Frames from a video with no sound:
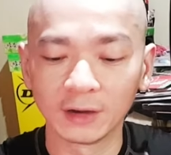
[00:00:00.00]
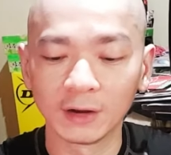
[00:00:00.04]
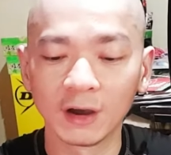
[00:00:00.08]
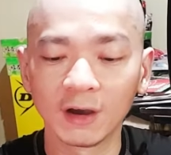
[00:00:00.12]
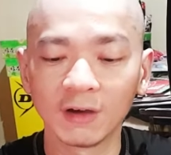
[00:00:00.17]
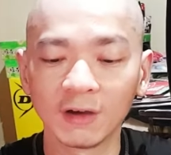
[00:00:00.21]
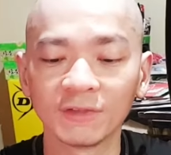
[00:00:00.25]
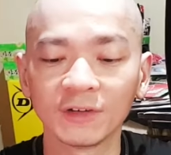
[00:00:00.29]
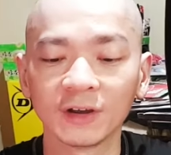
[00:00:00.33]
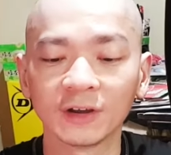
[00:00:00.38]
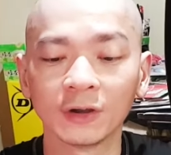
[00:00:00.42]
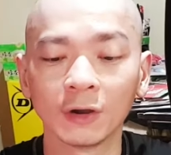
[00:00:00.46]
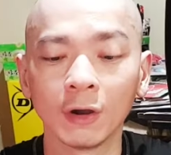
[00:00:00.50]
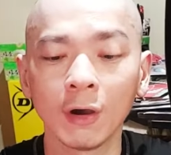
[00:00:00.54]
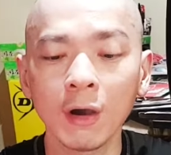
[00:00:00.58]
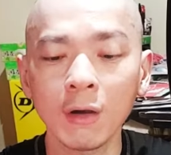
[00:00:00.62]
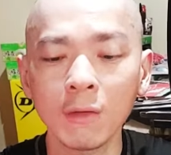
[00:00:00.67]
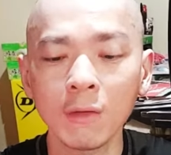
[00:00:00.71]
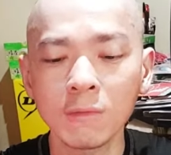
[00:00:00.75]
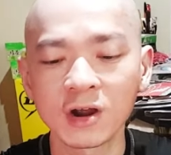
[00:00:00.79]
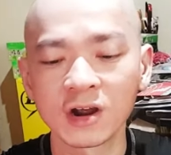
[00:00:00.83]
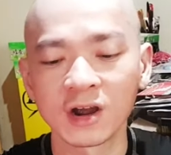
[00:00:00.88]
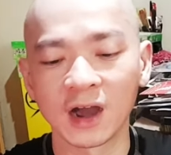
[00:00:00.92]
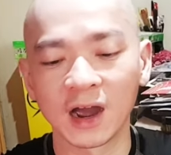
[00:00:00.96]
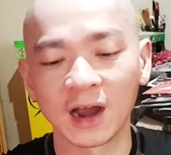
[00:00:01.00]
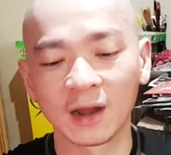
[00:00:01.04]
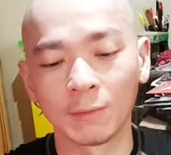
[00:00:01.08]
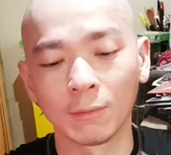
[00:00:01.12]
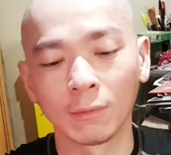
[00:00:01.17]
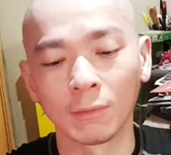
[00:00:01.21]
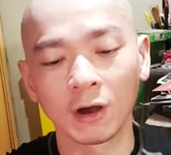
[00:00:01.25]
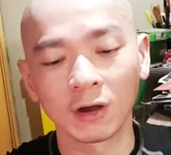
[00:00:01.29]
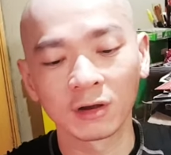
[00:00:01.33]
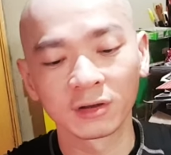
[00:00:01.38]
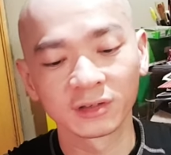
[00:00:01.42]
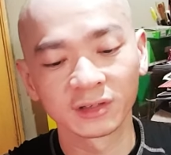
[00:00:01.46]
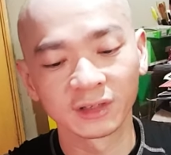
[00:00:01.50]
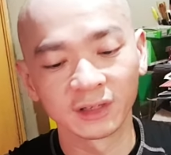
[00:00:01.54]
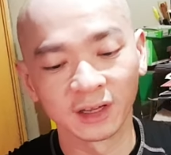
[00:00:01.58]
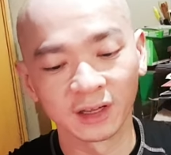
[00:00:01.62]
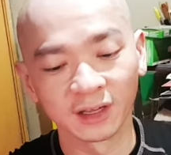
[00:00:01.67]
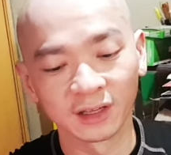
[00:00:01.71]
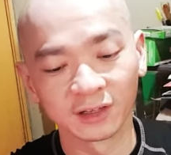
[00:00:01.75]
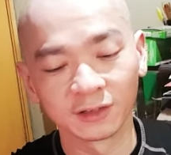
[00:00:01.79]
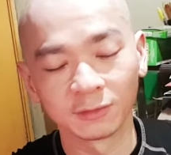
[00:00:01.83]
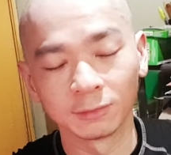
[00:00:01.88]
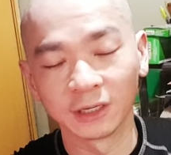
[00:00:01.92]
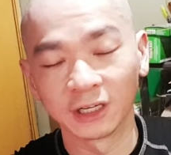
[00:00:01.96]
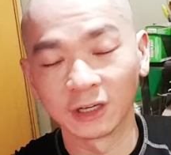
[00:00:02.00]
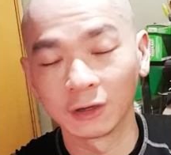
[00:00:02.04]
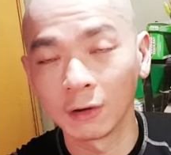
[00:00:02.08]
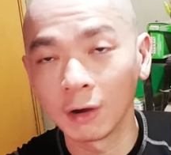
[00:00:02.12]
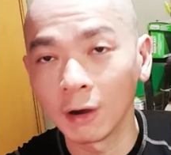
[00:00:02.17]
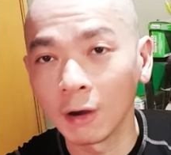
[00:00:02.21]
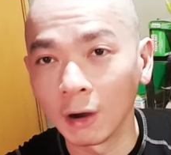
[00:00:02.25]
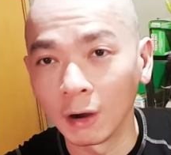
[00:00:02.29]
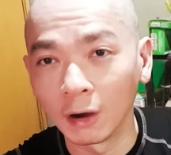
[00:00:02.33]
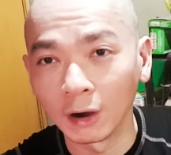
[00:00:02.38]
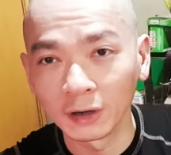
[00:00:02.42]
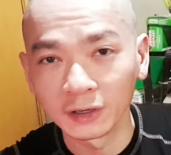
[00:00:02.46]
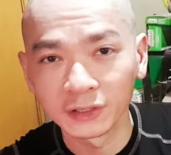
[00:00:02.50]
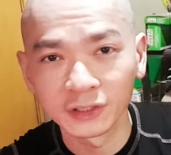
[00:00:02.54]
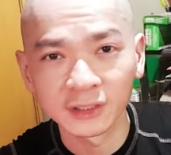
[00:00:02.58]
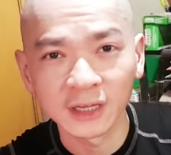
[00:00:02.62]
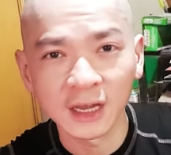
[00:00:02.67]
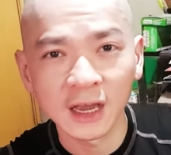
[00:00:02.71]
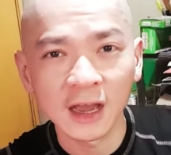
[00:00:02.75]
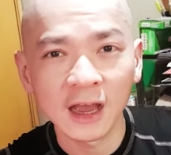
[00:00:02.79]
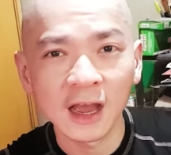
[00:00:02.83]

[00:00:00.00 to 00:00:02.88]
of a normal unboxing is because